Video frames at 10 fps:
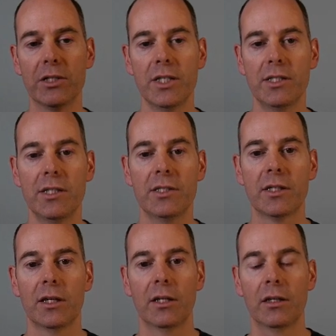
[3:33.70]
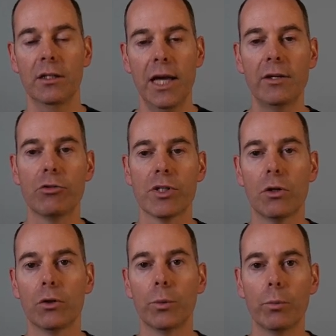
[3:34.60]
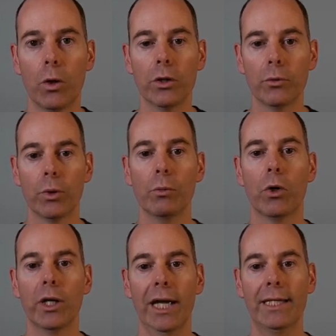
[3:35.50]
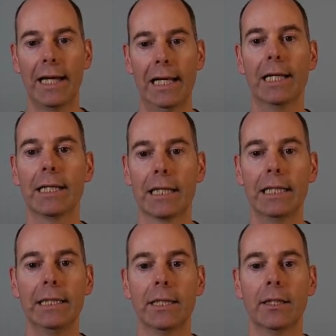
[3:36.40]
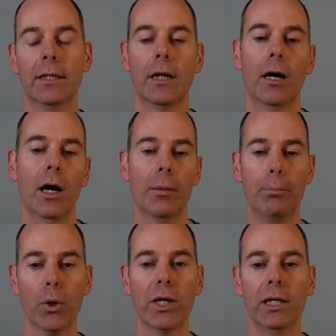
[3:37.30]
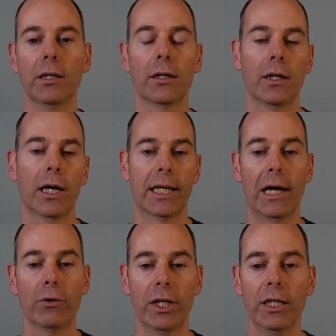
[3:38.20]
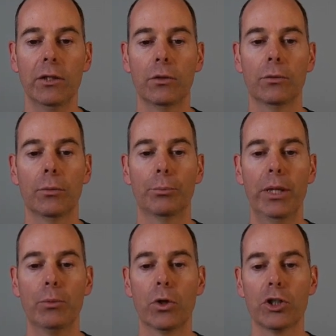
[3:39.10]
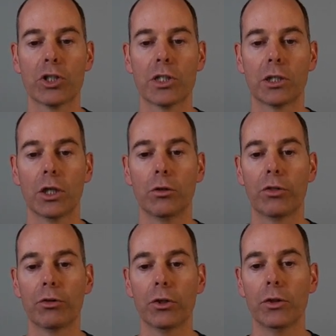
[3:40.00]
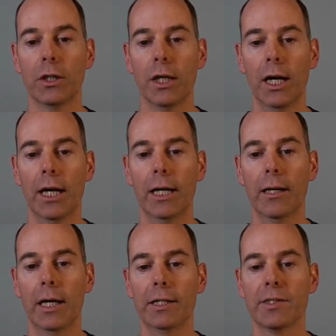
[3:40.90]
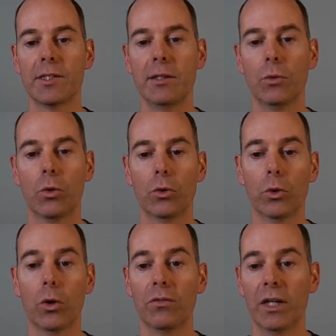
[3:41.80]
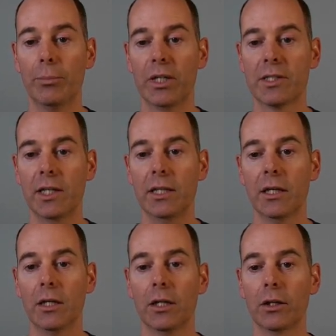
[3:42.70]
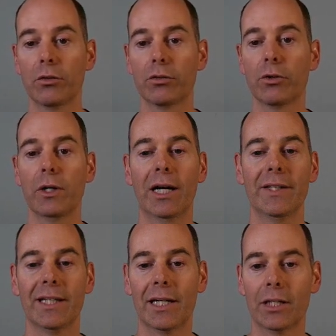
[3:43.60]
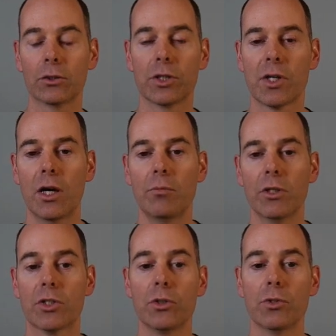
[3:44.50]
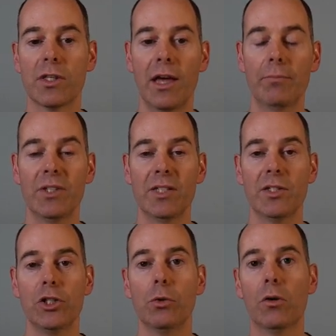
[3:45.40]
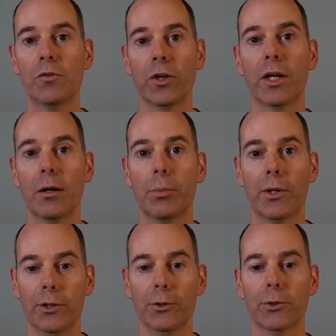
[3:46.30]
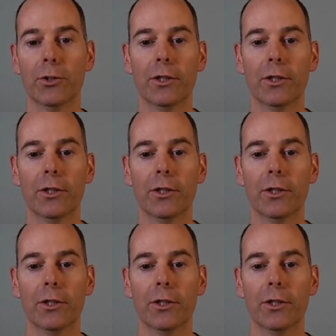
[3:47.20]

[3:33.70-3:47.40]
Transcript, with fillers: this is the end result that we want. We want a Calendly booking account here. People could just go through and see your availability, go through and then click on a time that suits them. This is you offering up your